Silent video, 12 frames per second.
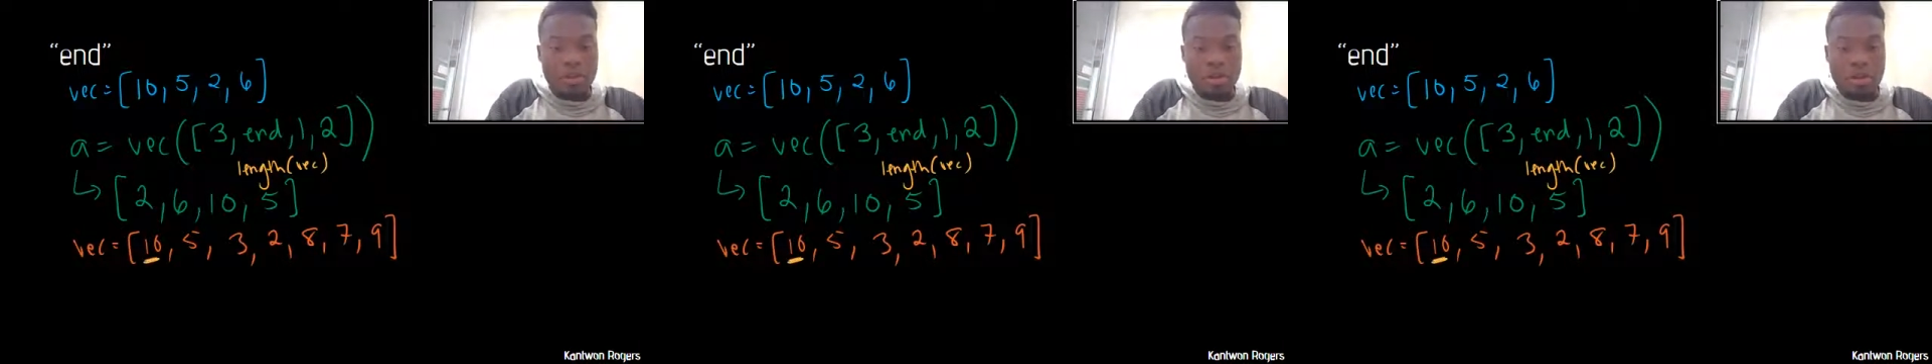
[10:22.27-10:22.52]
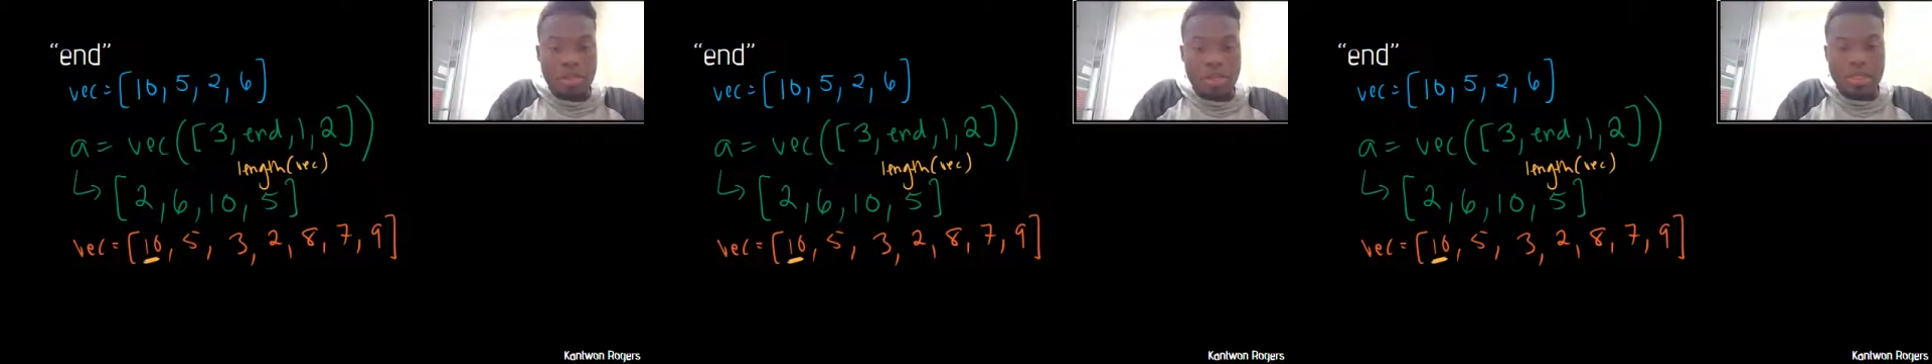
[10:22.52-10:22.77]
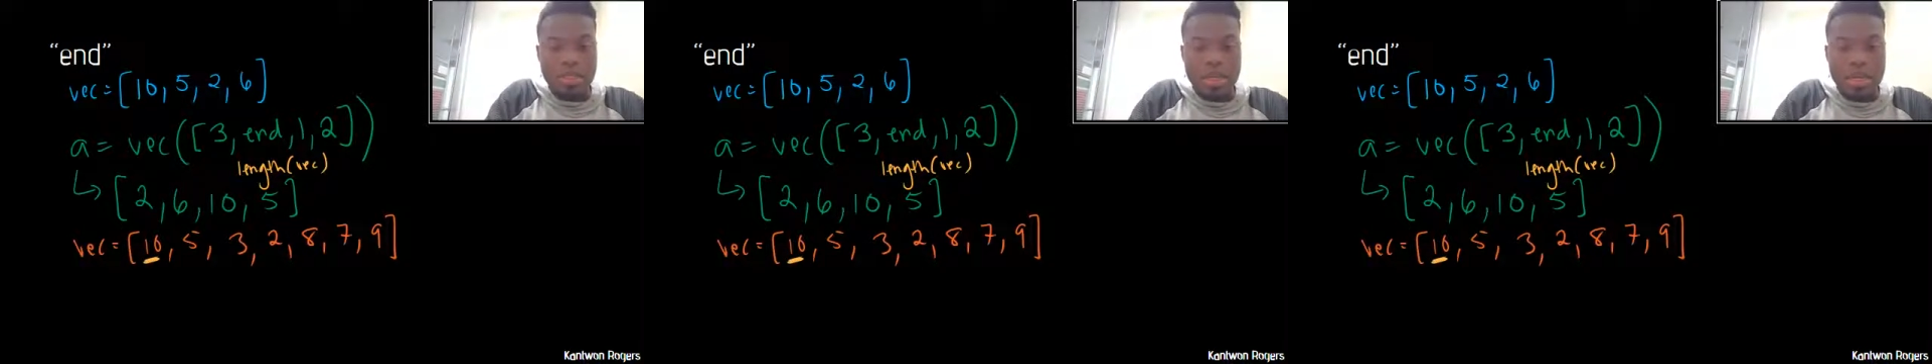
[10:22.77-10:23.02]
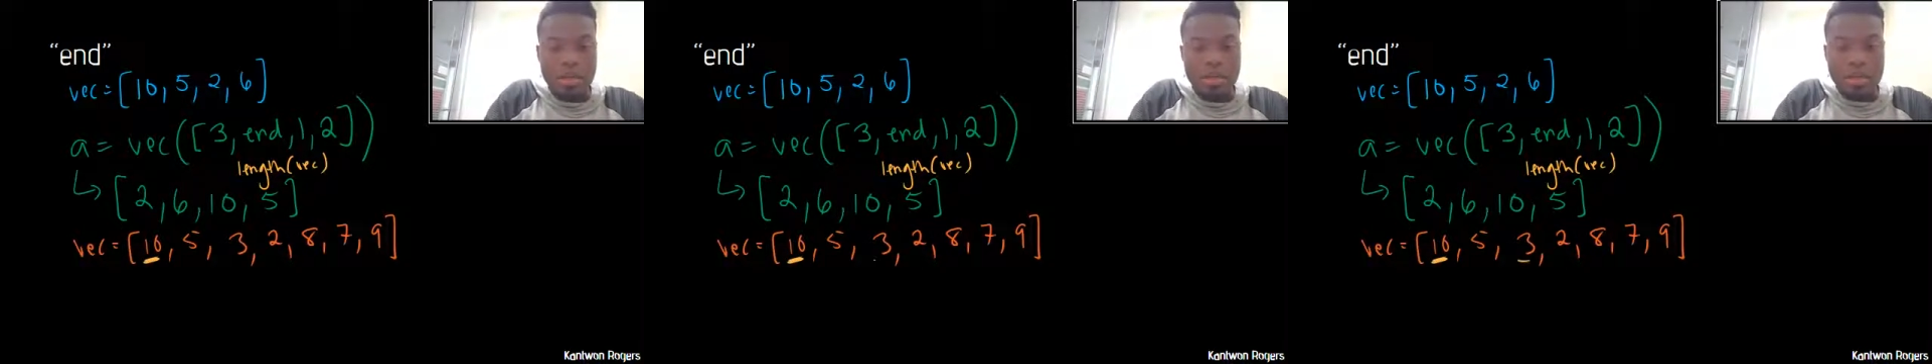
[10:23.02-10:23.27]
So I want the
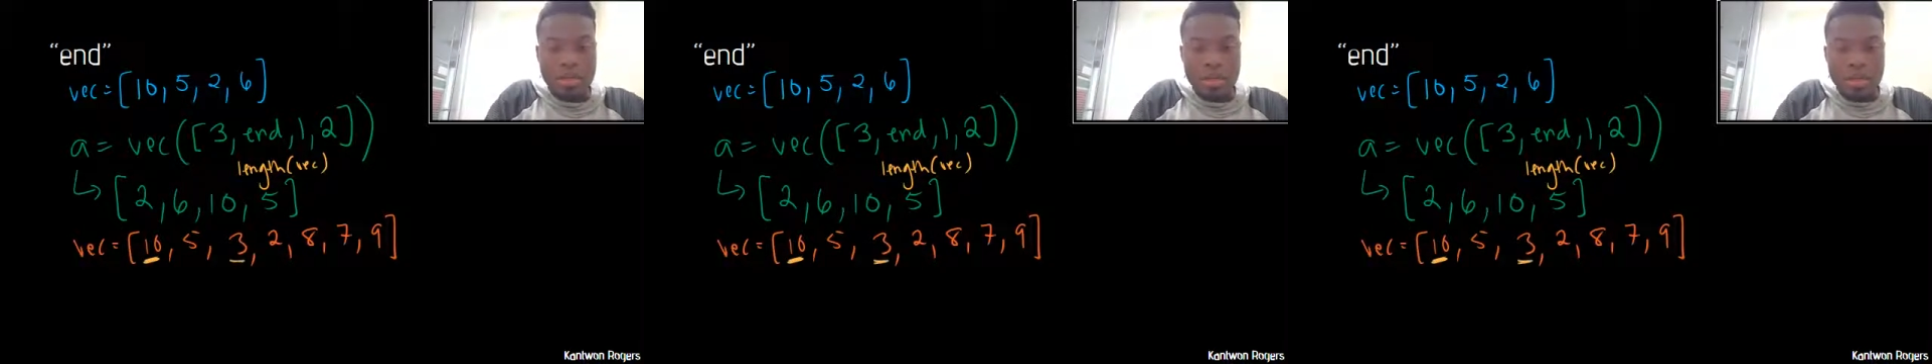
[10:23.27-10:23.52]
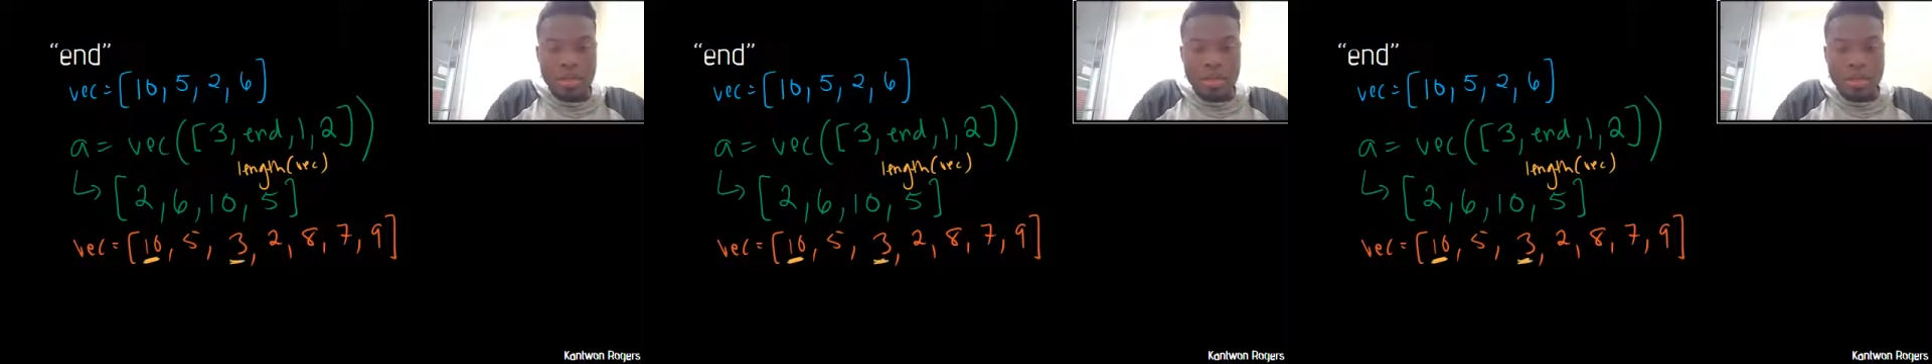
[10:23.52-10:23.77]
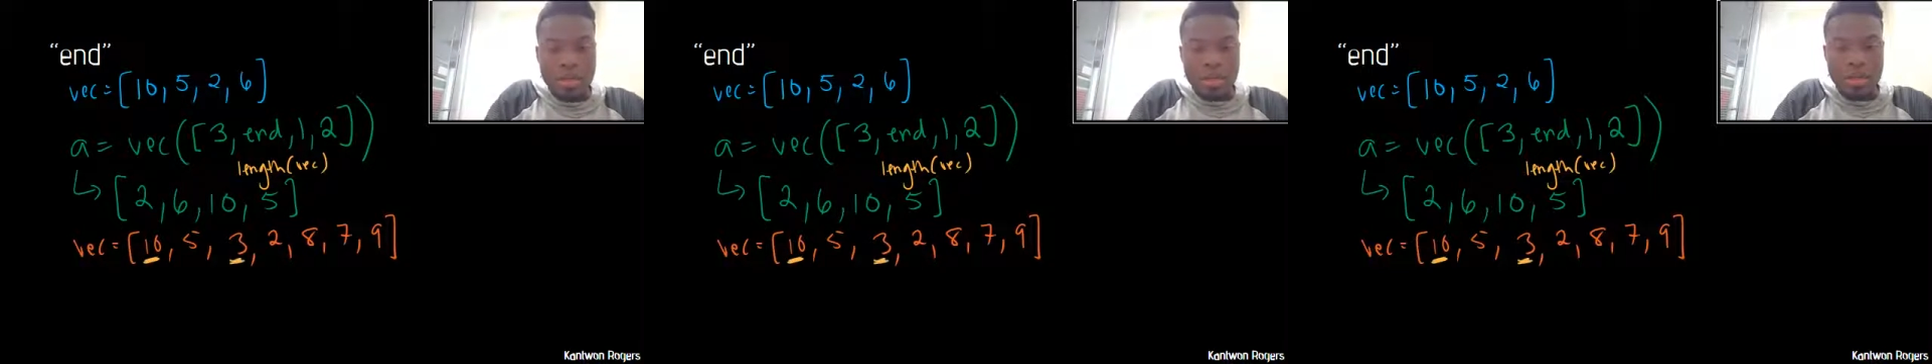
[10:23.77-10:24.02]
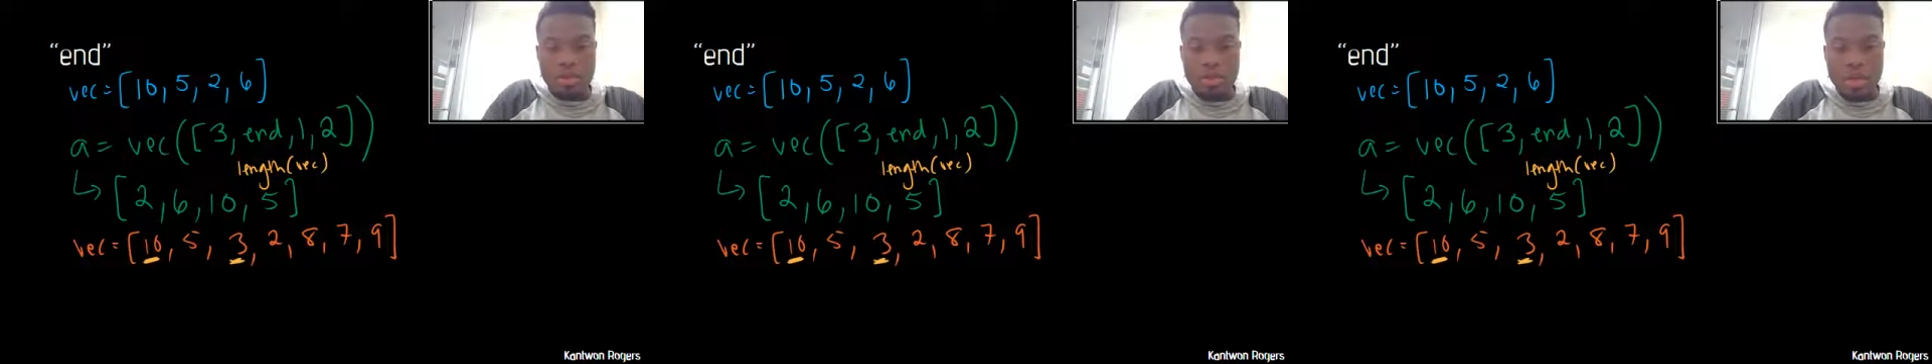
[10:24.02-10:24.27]
10, the
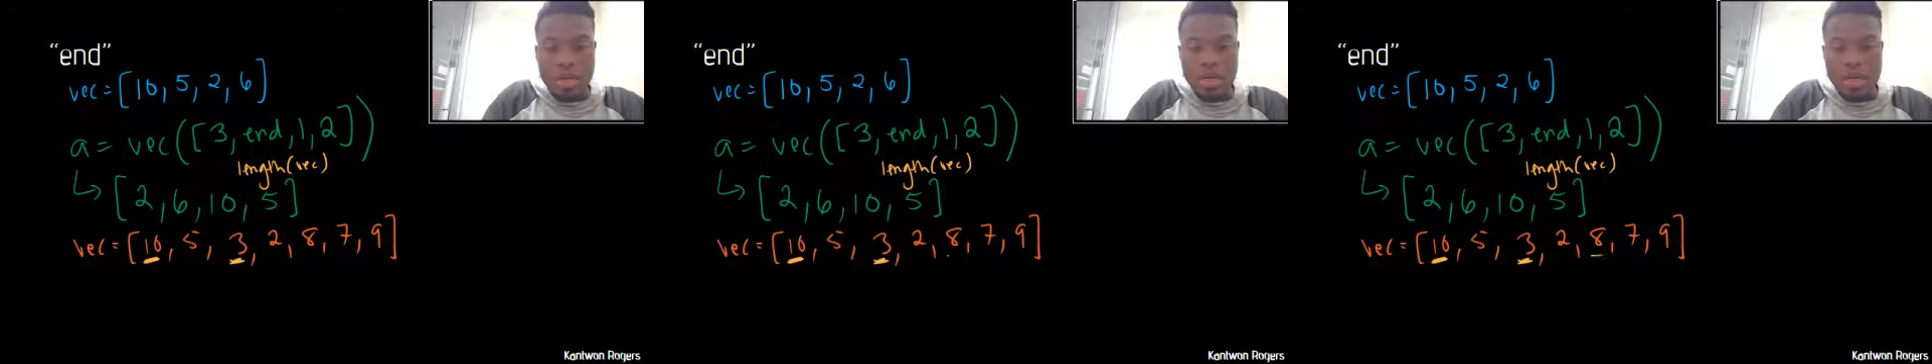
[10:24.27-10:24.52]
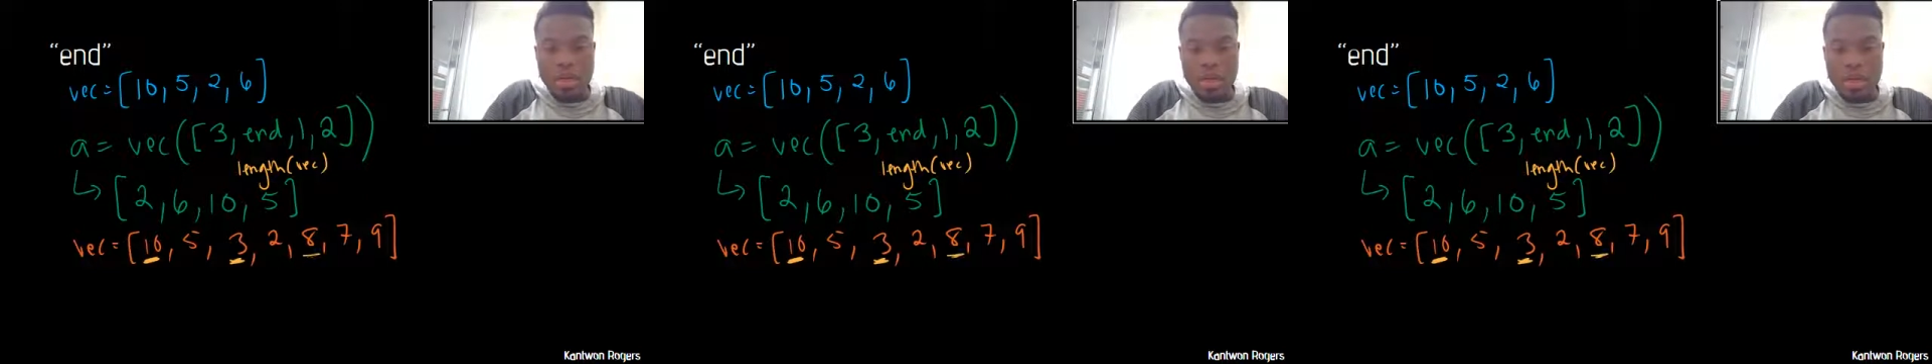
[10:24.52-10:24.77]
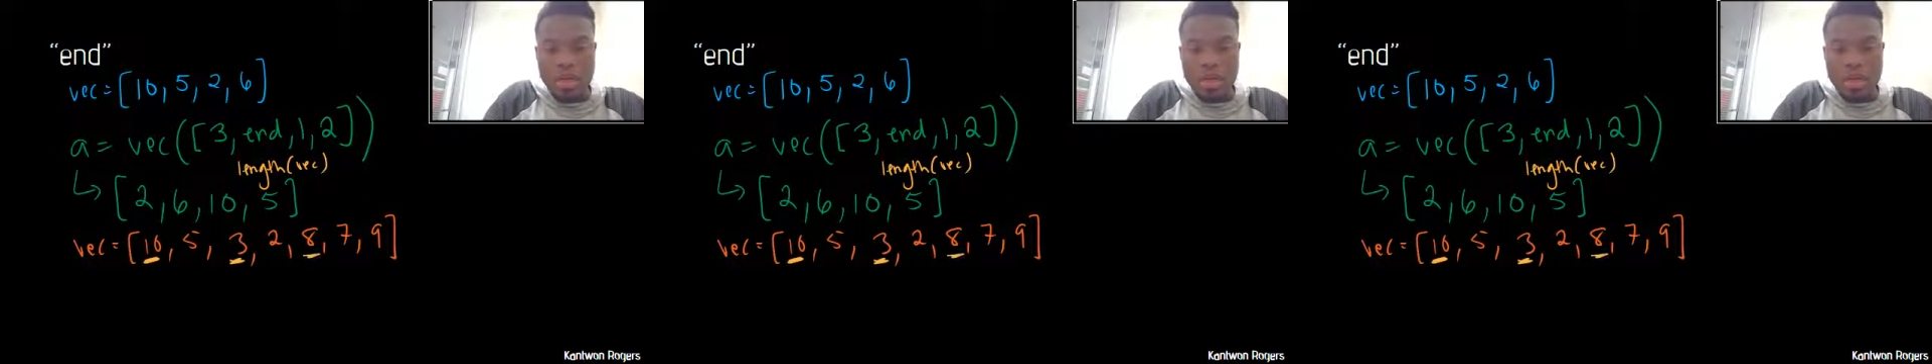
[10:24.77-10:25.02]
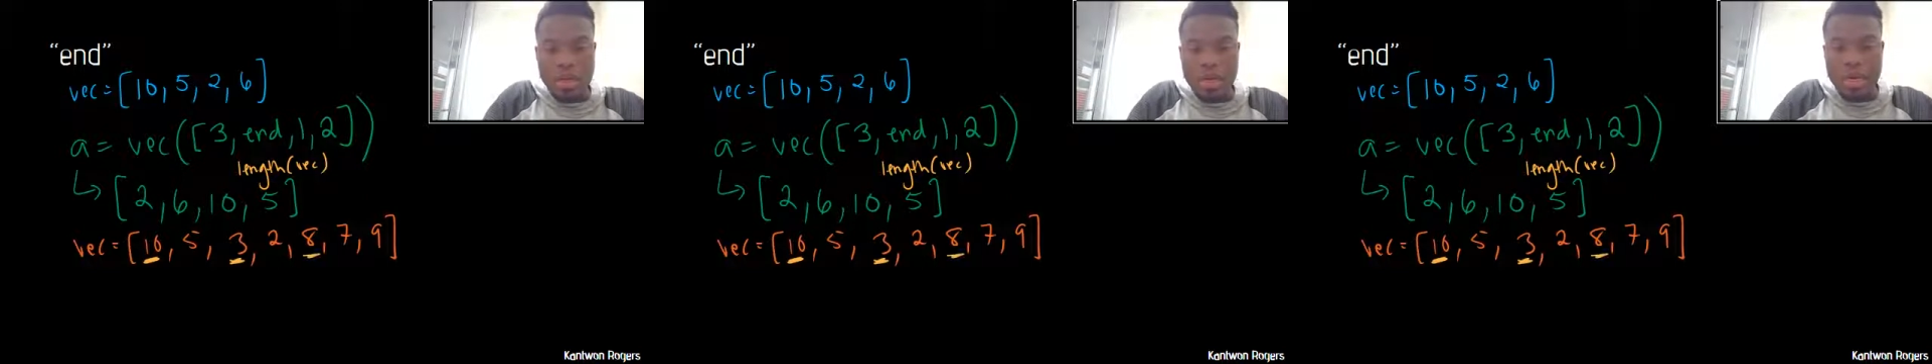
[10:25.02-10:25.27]
3,
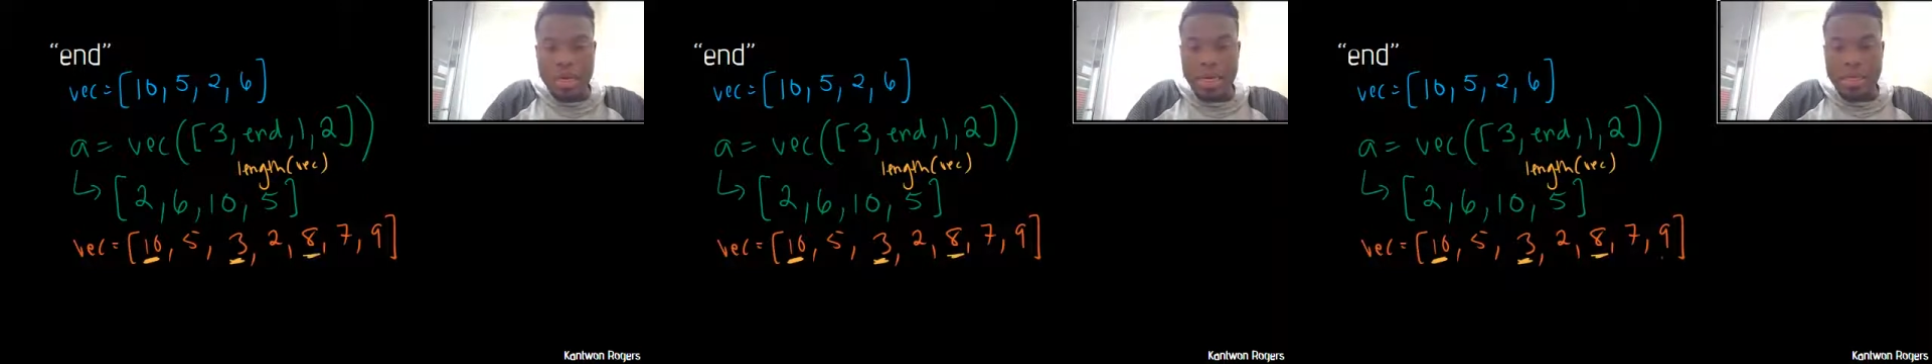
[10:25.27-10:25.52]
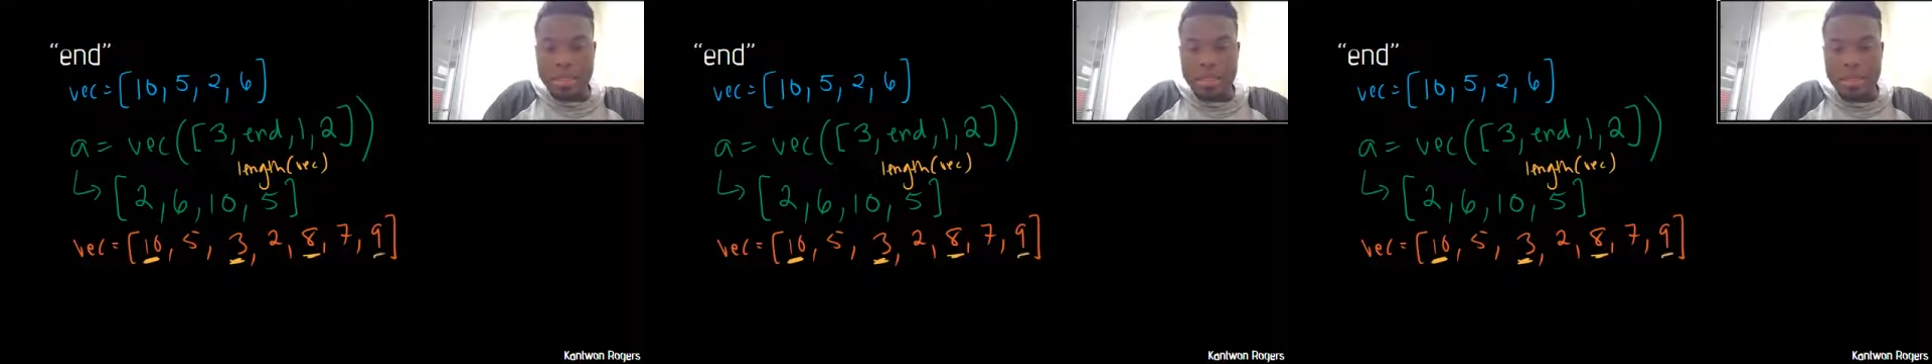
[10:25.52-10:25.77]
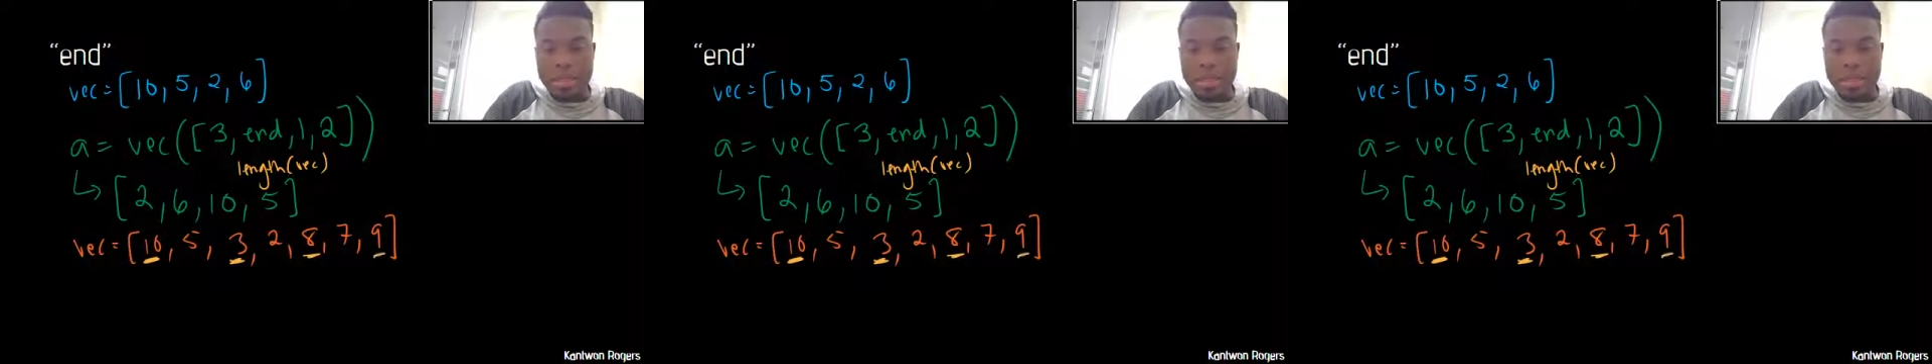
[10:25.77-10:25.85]
the 8,